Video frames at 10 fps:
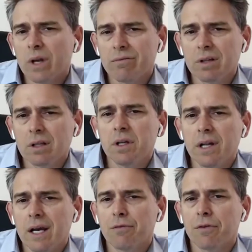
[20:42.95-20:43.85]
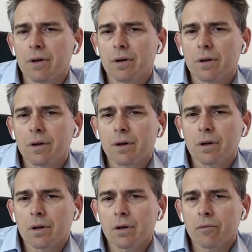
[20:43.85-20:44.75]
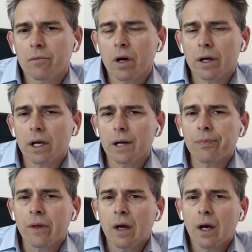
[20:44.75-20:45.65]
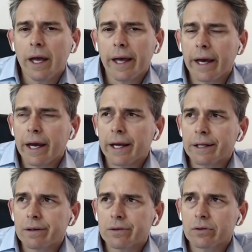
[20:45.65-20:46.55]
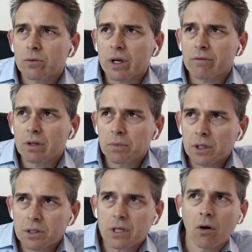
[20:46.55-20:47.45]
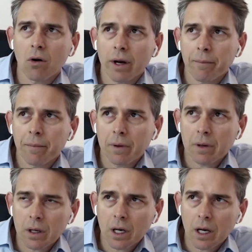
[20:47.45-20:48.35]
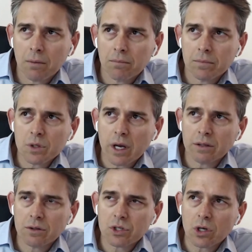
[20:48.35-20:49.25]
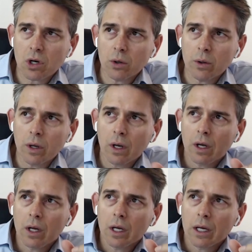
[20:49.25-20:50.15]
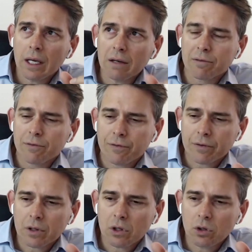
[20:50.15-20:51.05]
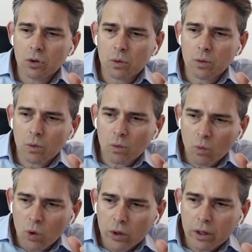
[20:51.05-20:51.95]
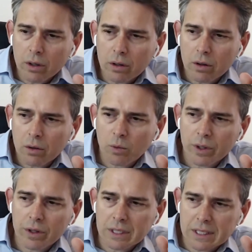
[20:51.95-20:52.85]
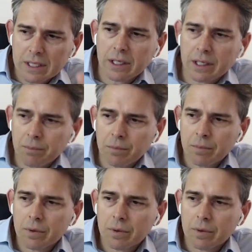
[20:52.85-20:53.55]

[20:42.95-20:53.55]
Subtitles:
have limited effort, okay? And we have limited time. And so if you work with a team